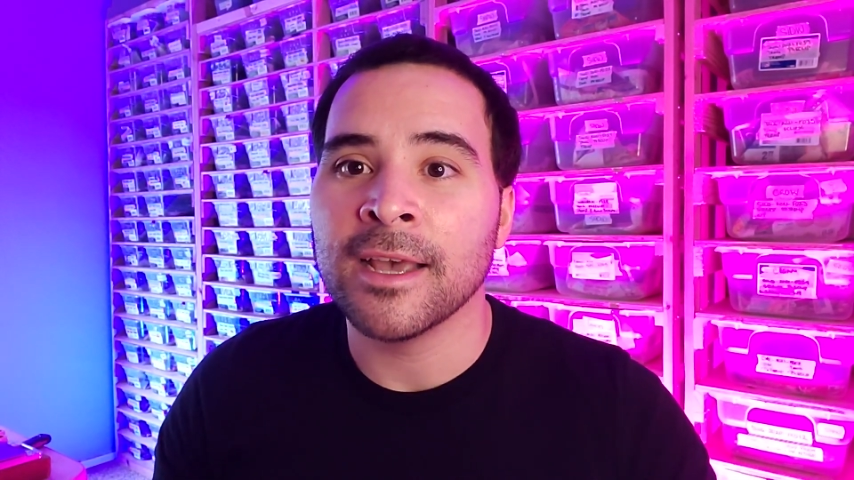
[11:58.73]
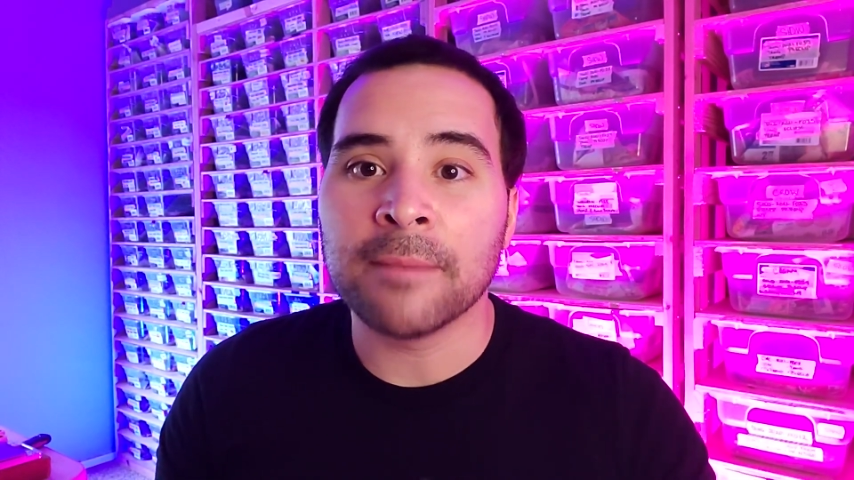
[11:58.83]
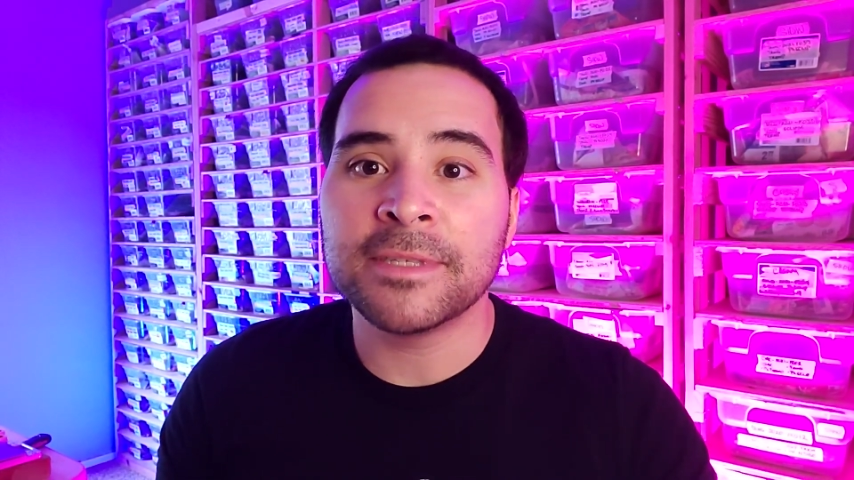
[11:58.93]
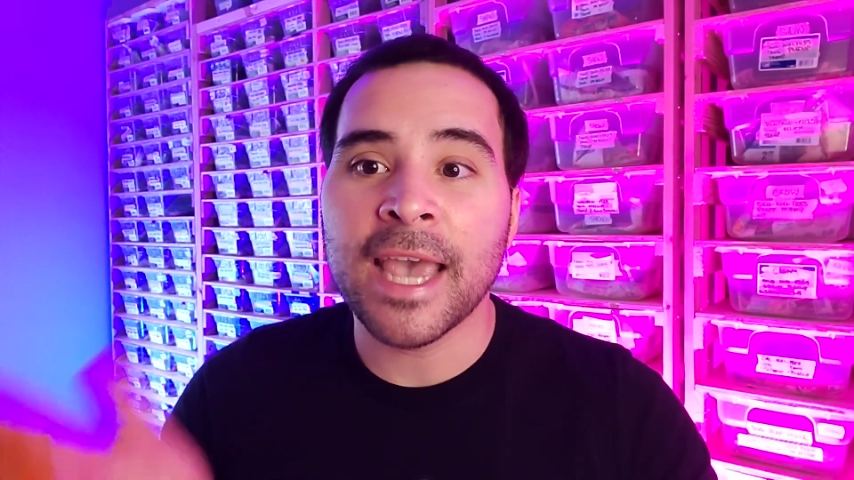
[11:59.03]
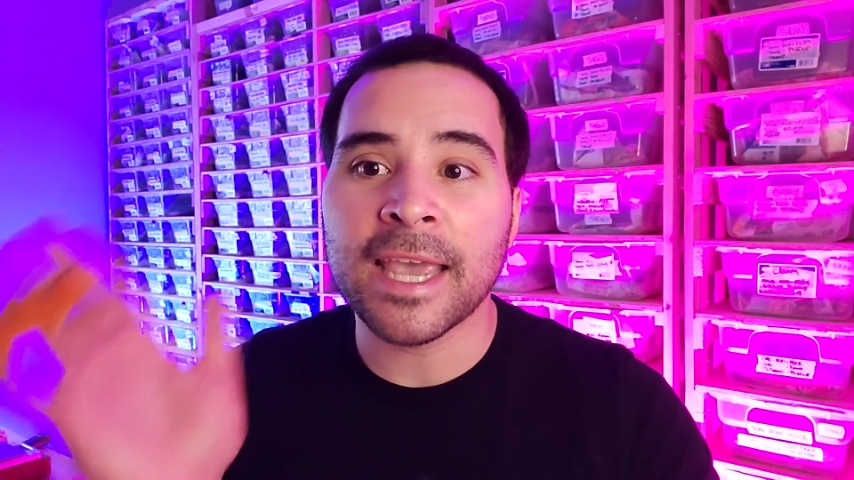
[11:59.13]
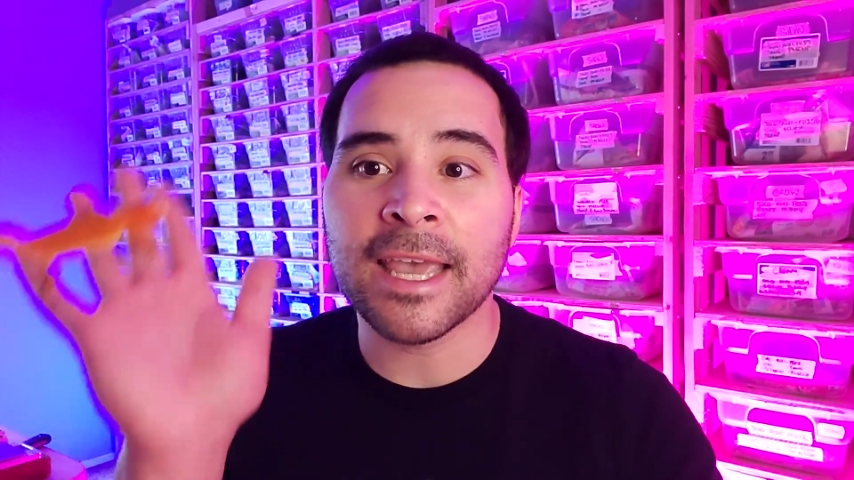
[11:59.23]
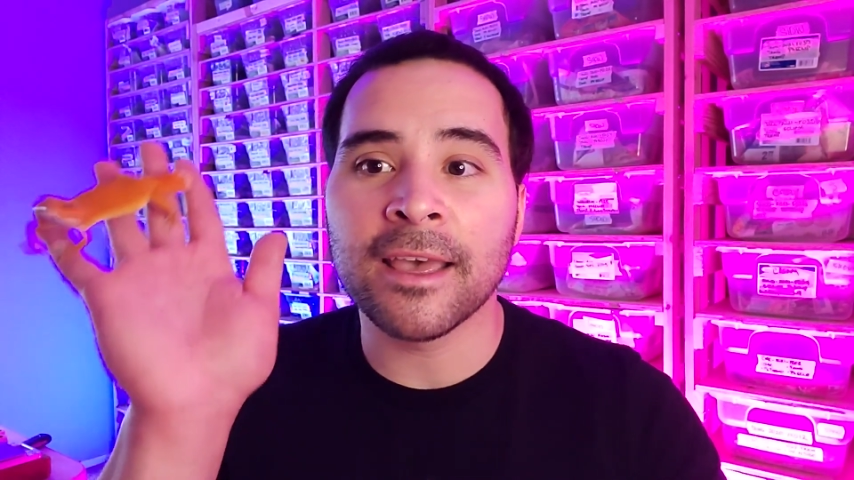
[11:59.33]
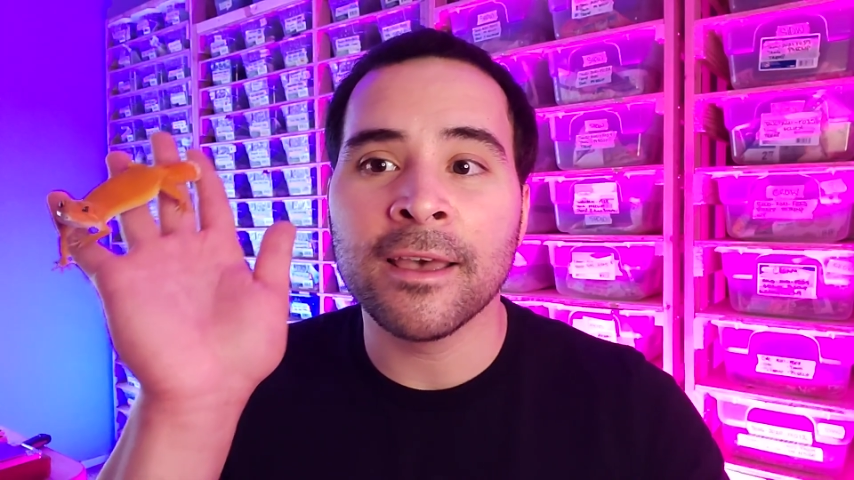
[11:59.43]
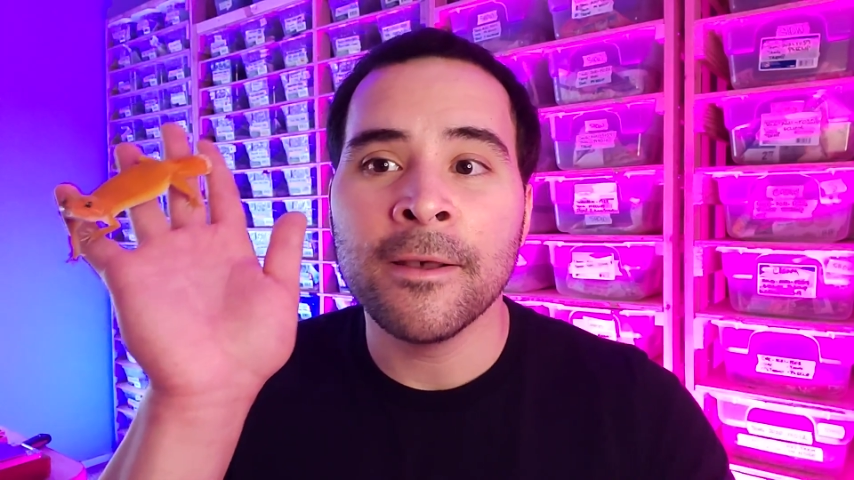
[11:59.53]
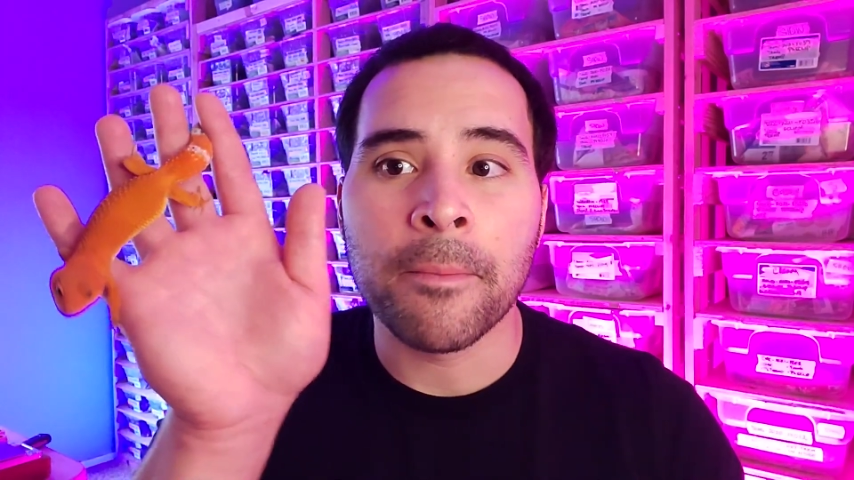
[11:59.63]
I'm
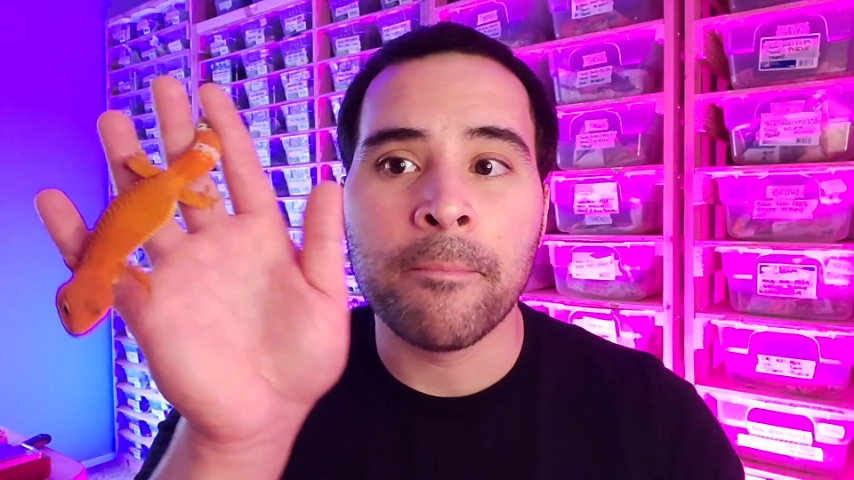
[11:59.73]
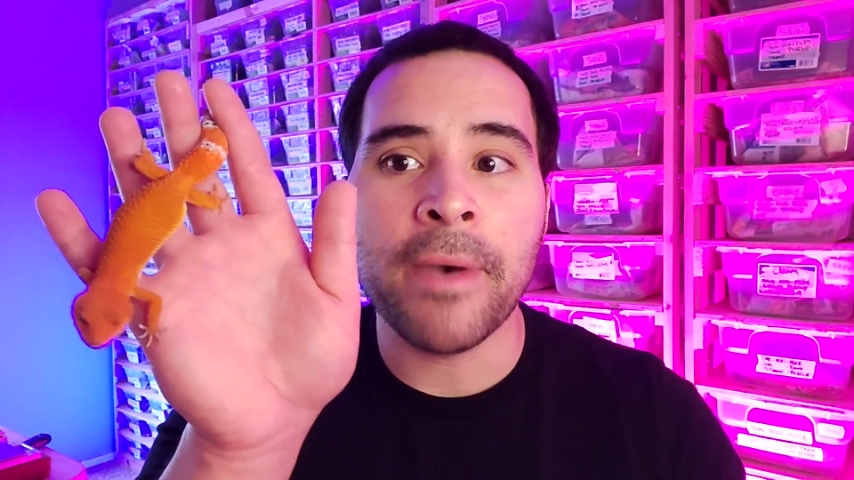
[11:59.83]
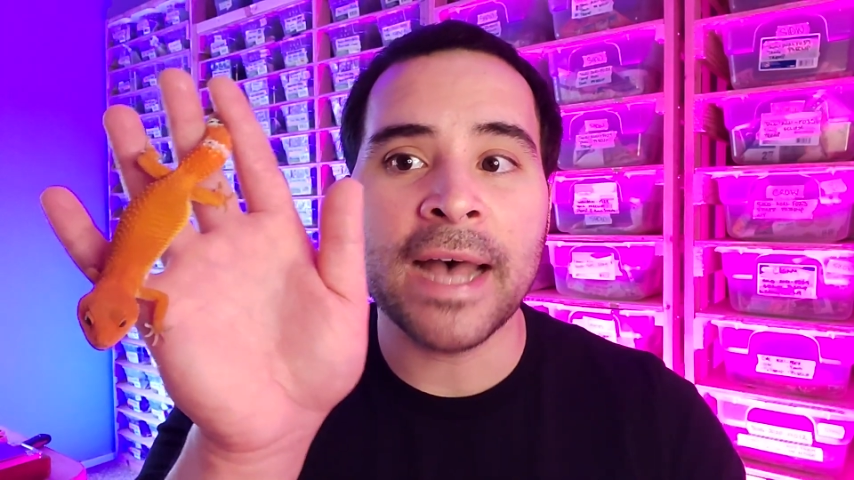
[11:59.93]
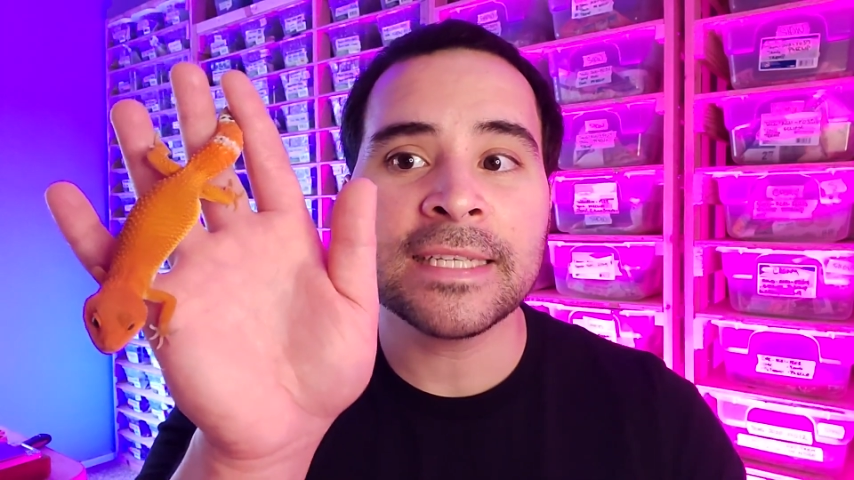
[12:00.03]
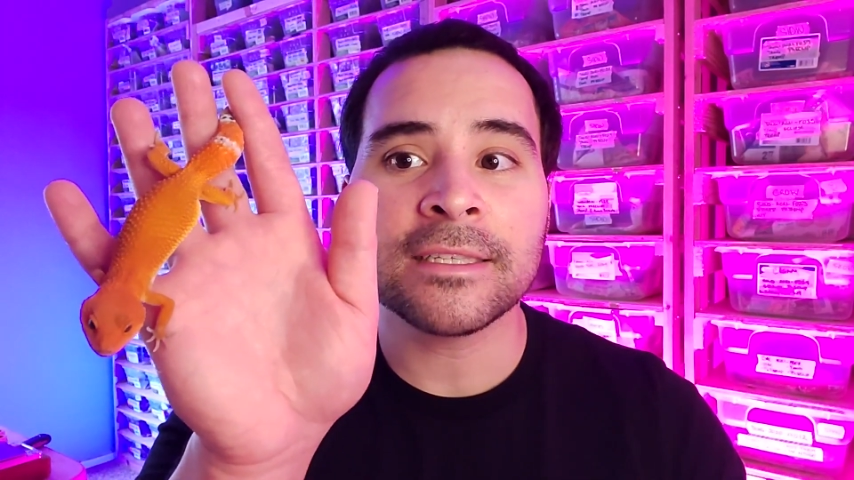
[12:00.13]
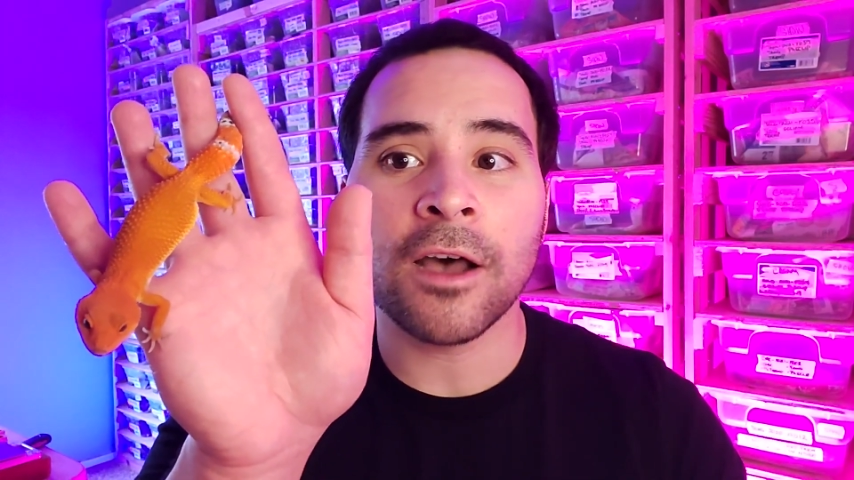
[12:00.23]
taking the best